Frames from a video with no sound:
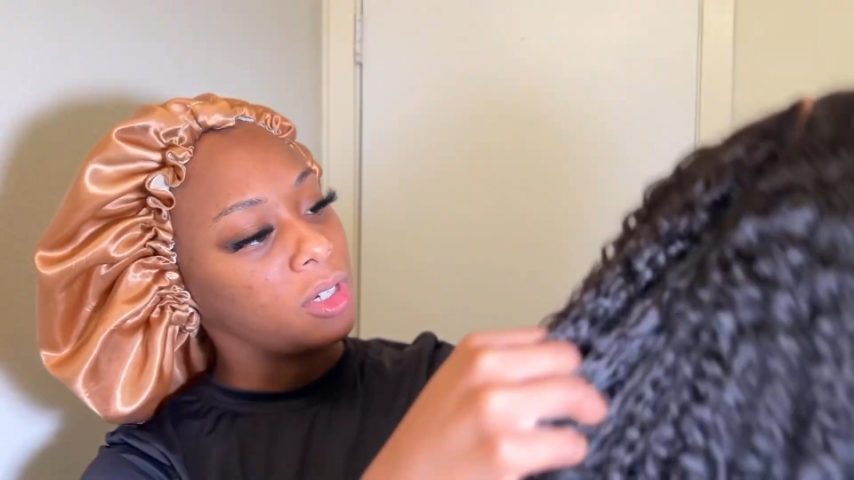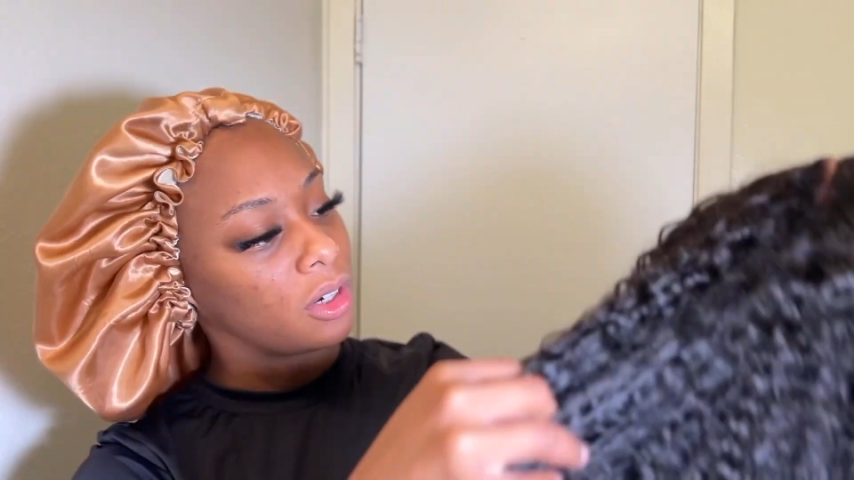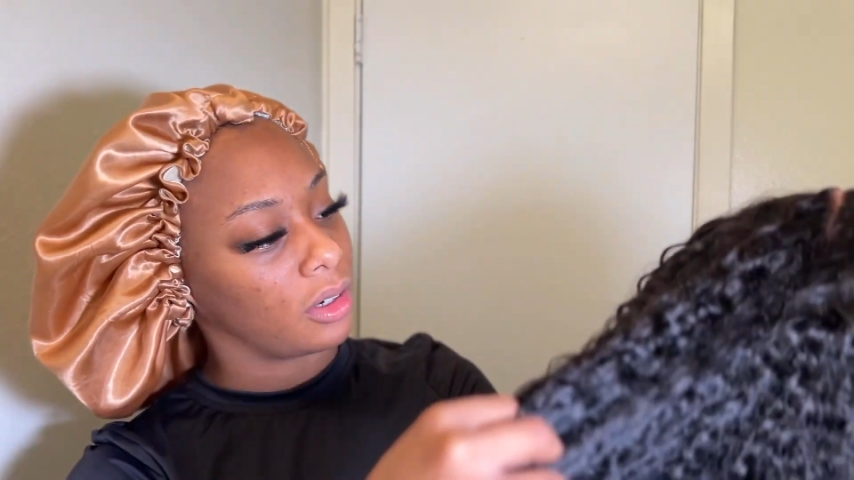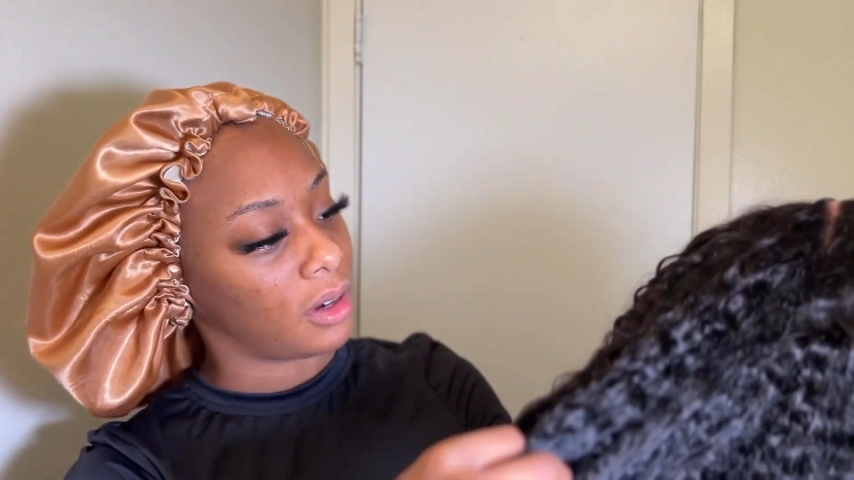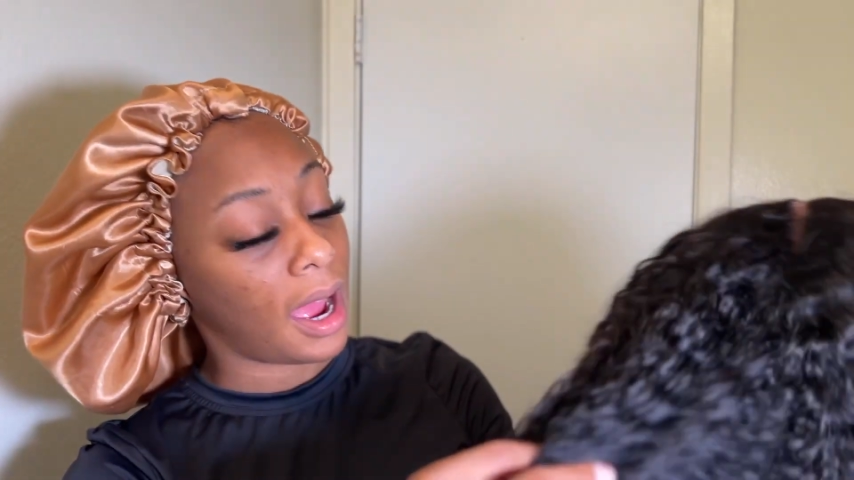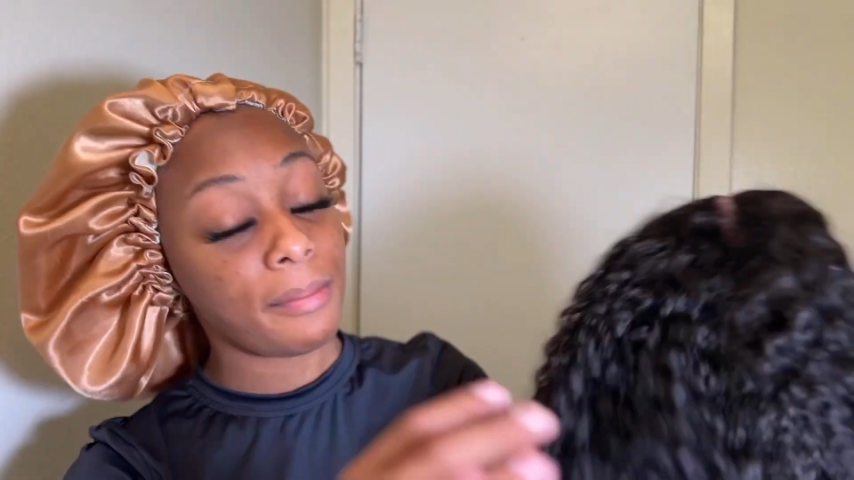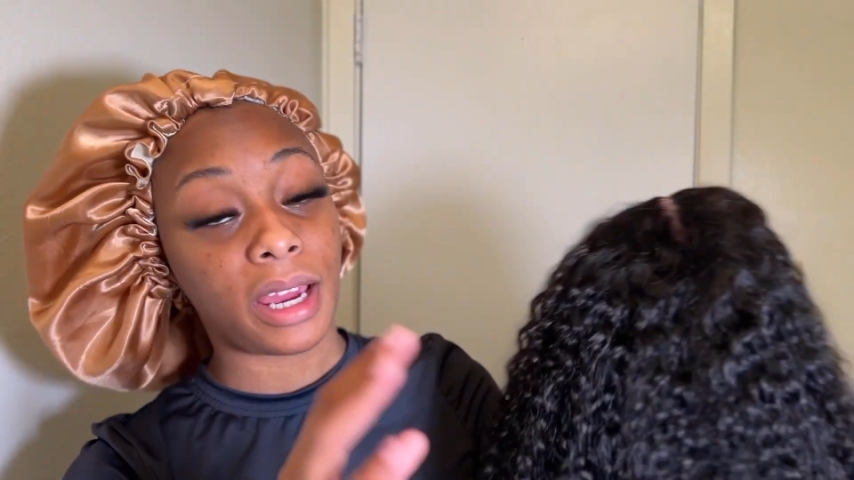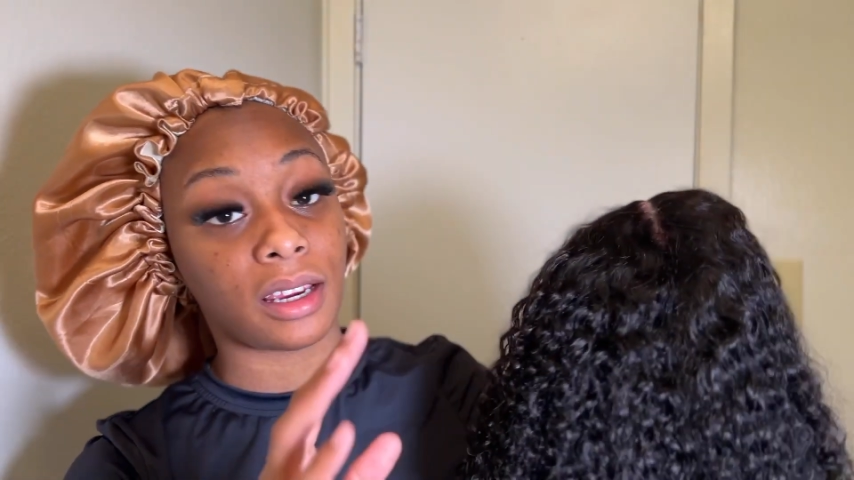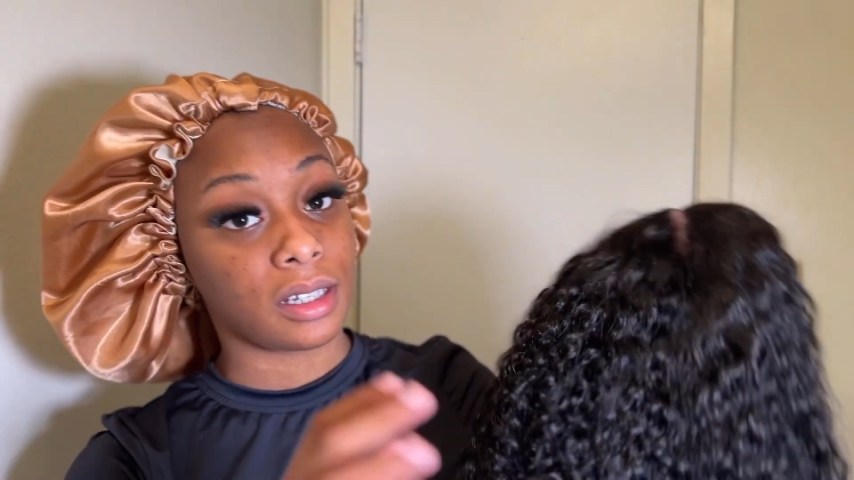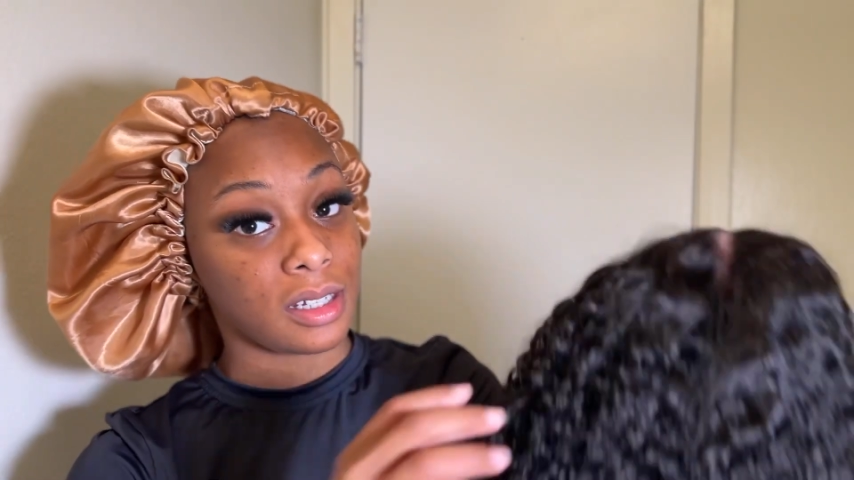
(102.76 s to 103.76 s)
curl. I'm
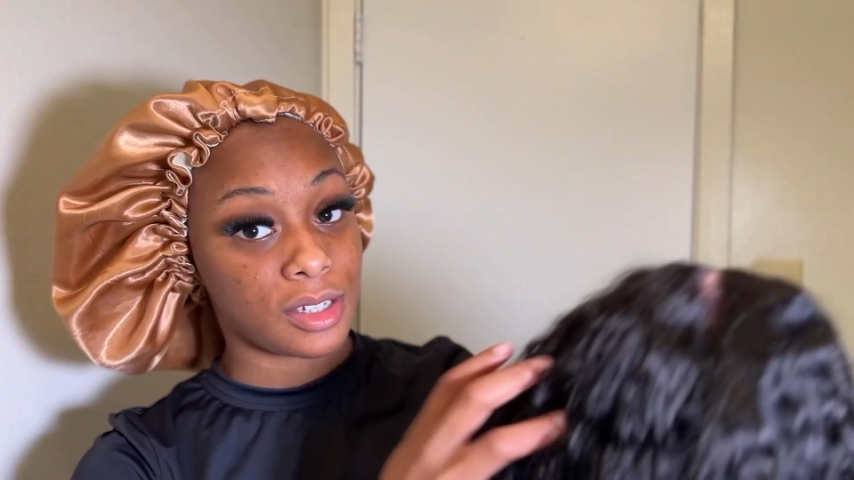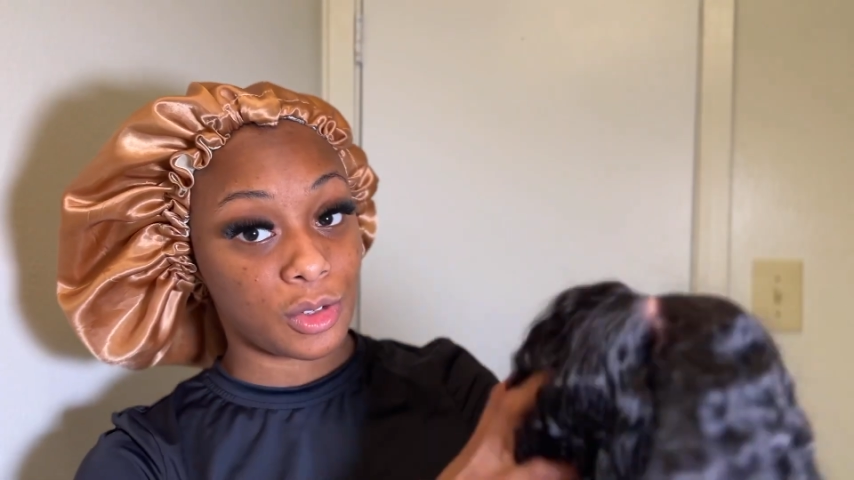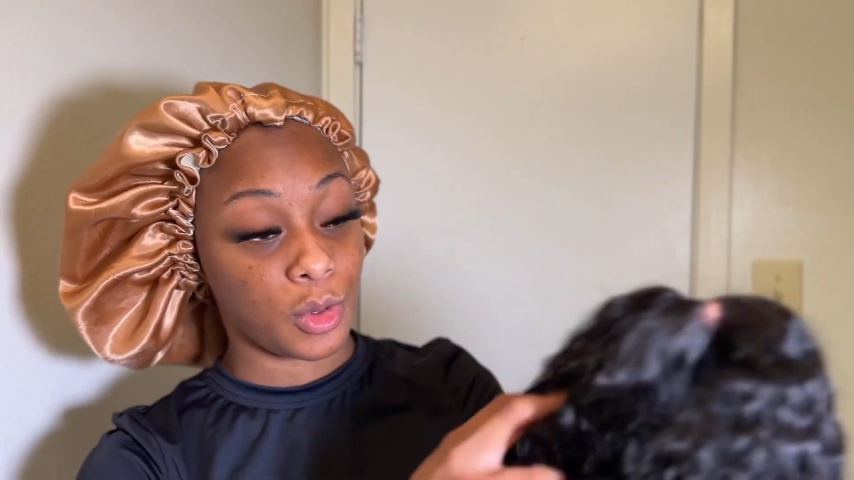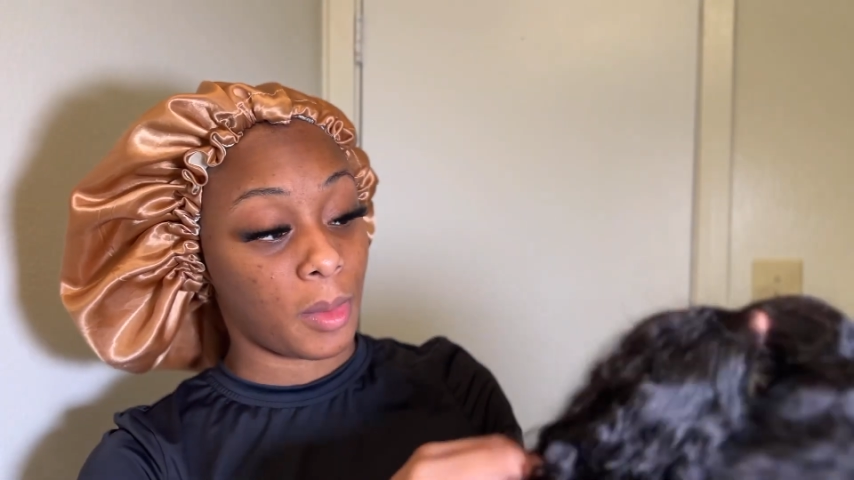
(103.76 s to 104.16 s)
not gonna assume.